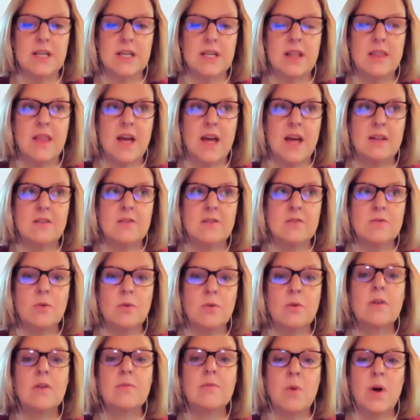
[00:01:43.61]
And that's
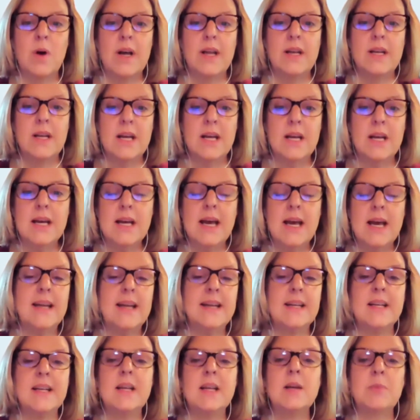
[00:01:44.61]
sort of what an
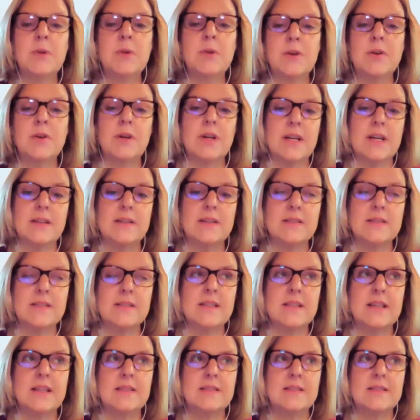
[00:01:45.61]
inhibitor is.
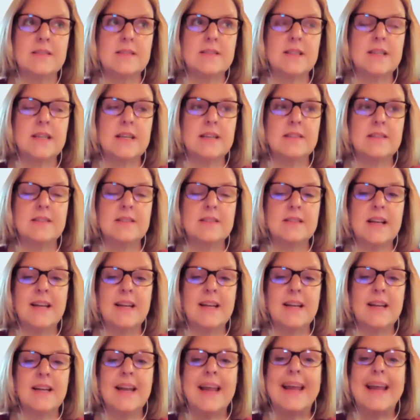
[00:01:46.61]
It's
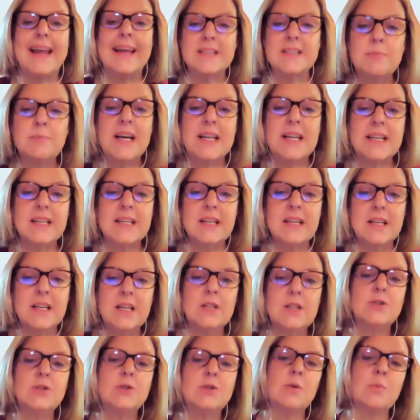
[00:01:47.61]
an antibody
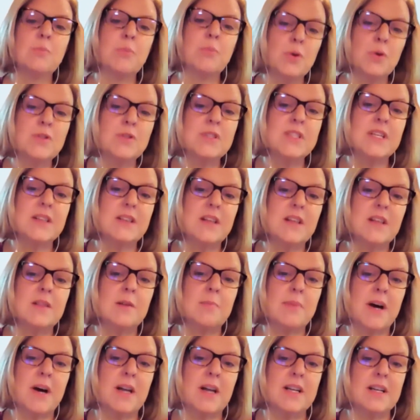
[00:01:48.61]
to a protein
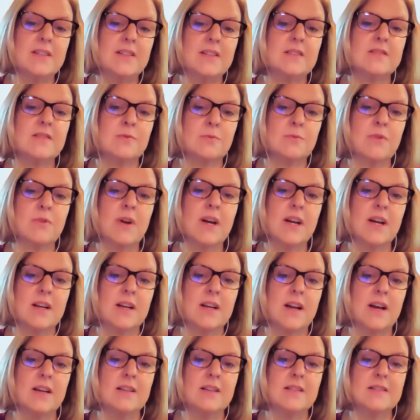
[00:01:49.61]
that the body doesn't
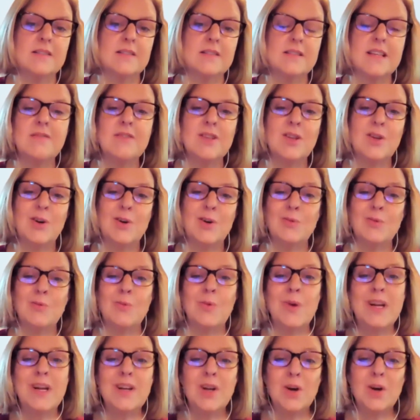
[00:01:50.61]
recognize. Even though
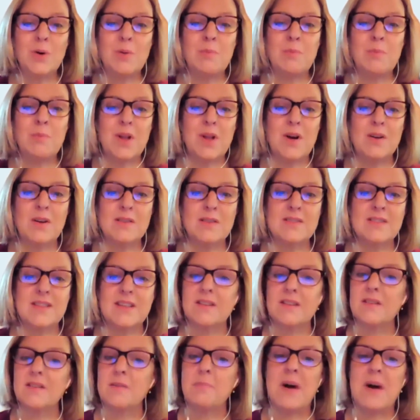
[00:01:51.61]
we know it belongs
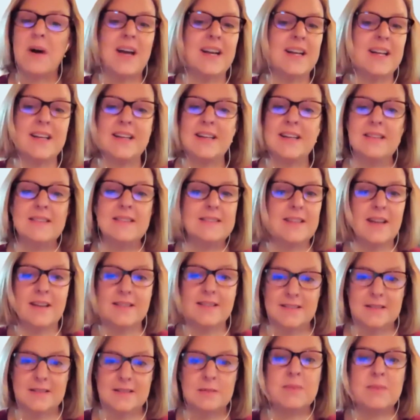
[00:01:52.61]
there, the body
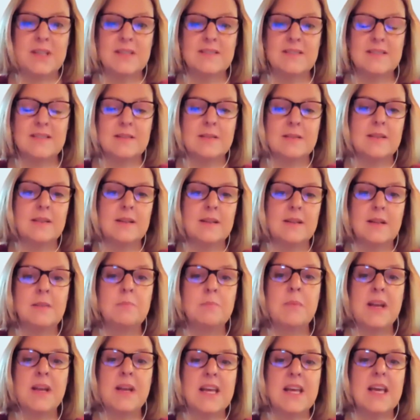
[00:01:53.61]
doesn't, because it,
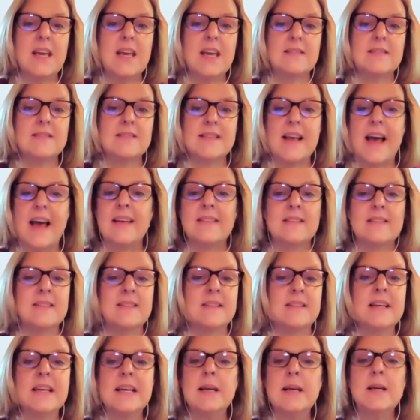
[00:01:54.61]
in many cases,
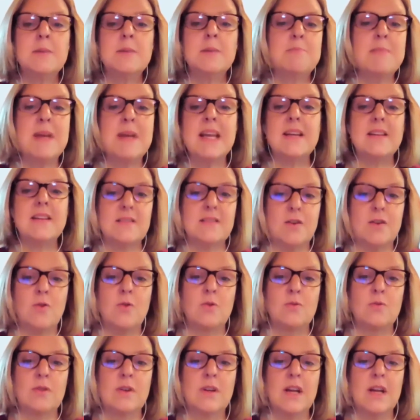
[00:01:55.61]
hasn't made its
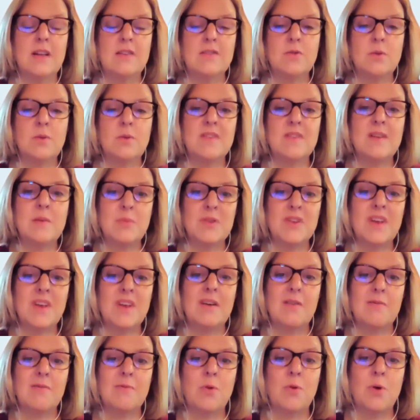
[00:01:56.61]
own. And so it seems
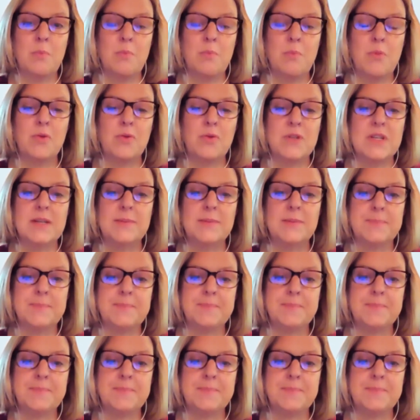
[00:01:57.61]
like a foreign protein.